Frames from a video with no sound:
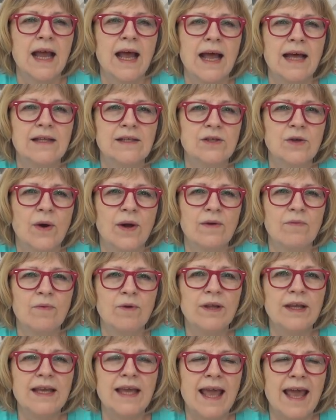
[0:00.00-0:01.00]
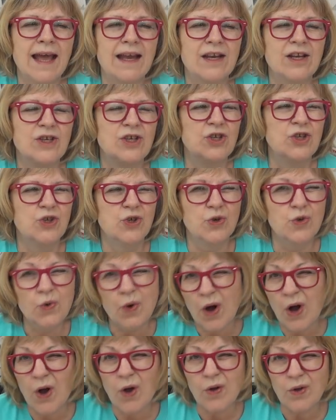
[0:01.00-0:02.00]
And so I really can't do
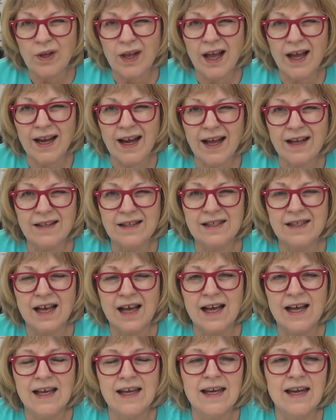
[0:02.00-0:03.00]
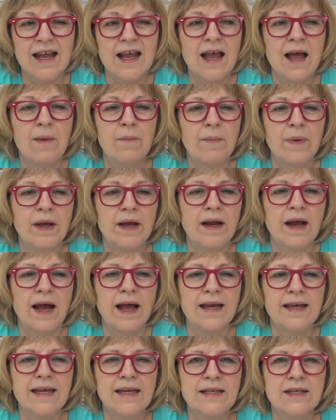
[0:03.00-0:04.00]
a whole lot outside, but
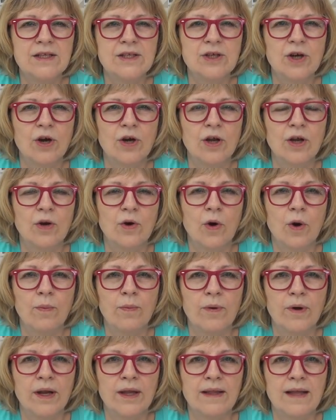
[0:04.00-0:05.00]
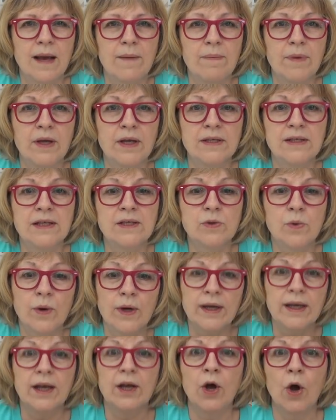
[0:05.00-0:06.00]
I need to start incorporating that because it's
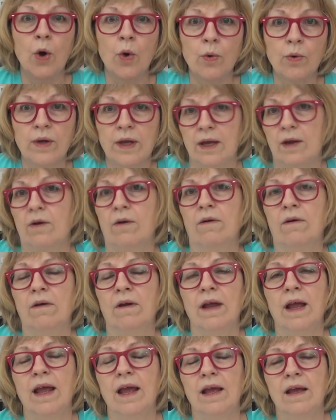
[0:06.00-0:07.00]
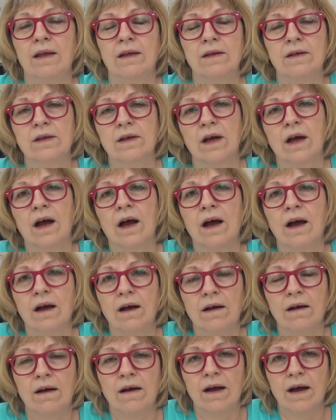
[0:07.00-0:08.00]
going to get cold here. And,
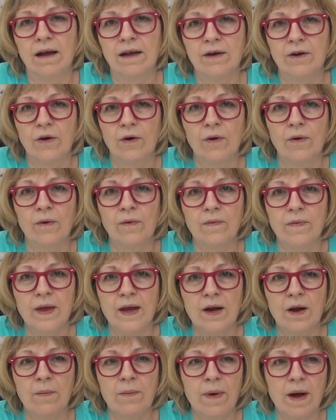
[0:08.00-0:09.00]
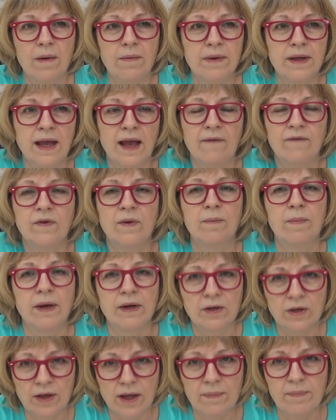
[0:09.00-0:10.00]
uh, you know, then I'll probably have to
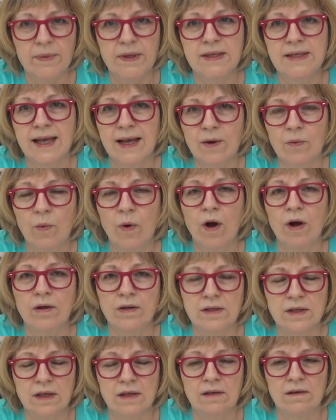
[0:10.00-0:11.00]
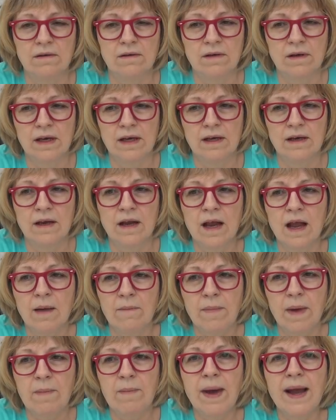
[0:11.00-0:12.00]
bundle up and take walks. And, and
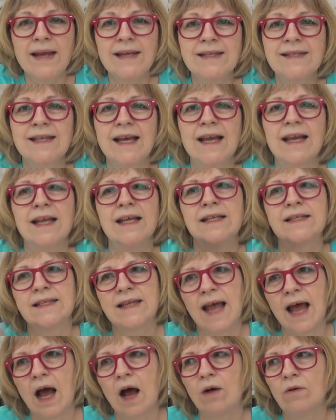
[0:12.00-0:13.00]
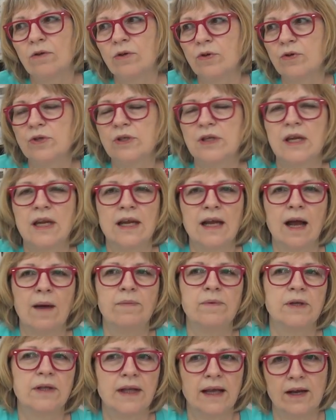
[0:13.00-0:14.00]
my mindset is now loosening
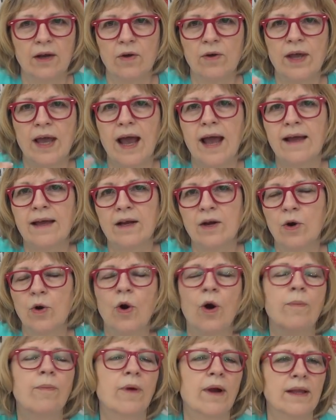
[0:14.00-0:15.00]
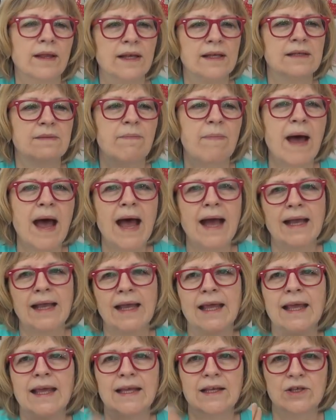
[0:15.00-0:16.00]
up to like, okay, I can incorporate this back
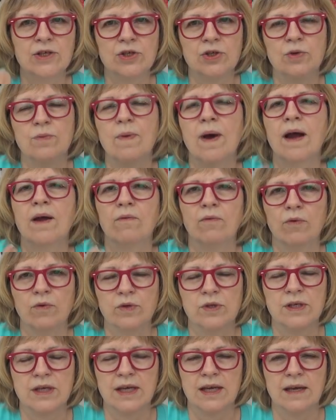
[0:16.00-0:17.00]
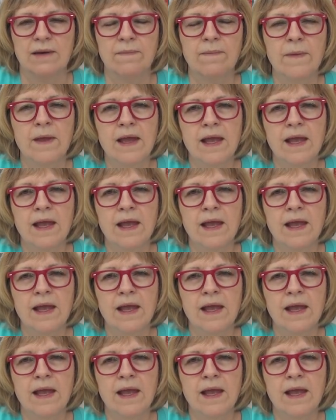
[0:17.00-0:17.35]
into my routine.